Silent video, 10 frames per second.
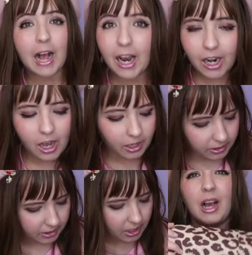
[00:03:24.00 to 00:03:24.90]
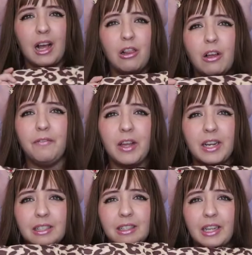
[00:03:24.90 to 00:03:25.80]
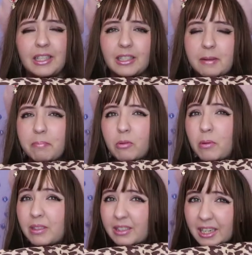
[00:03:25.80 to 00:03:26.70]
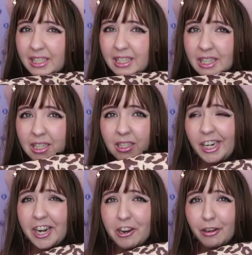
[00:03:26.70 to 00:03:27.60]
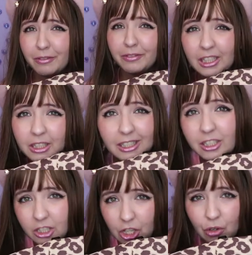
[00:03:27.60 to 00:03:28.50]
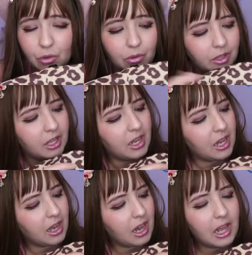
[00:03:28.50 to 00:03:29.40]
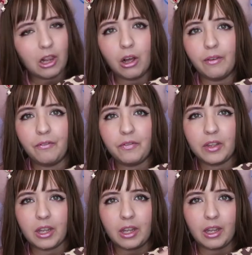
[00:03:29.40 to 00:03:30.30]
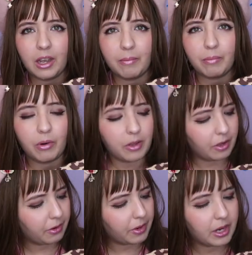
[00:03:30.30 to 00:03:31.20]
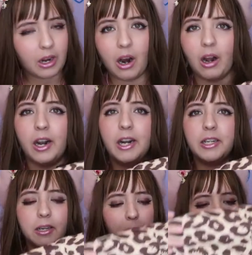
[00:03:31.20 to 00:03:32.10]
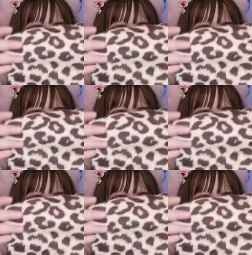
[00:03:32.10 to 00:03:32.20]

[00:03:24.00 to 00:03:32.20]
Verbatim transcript: a lot I love that it's like simple but sexy kind of it, it's cute I love the embroidery heart in